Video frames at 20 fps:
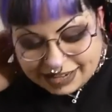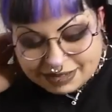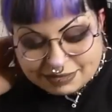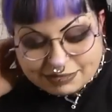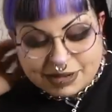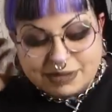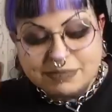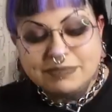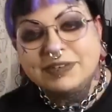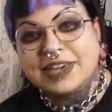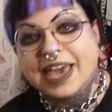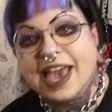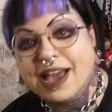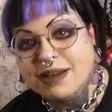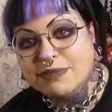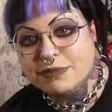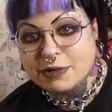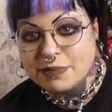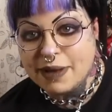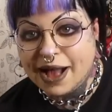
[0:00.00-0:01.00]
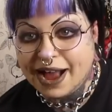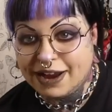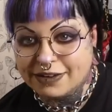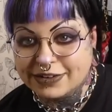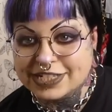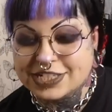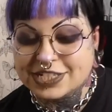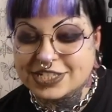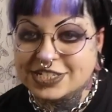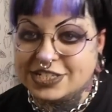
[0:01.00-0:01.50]
My camera
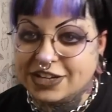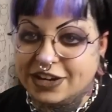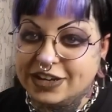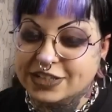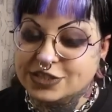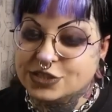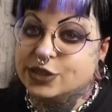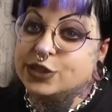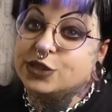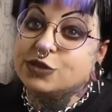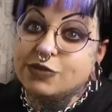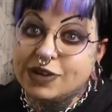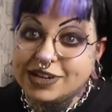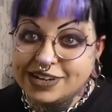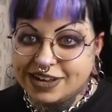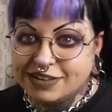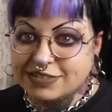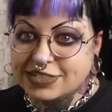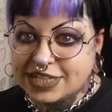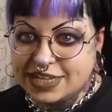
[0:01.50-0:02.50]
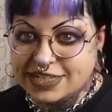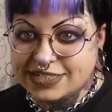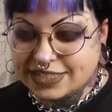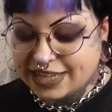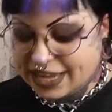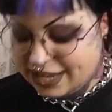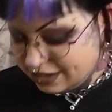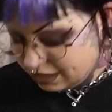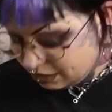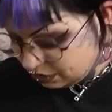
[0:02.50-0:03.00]
battery just died, so I had to run downstairs and
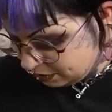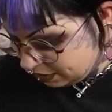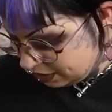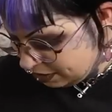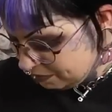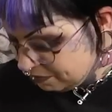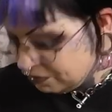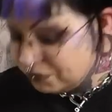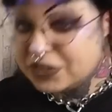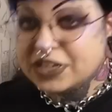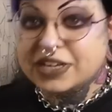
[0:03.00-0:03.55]
get another one.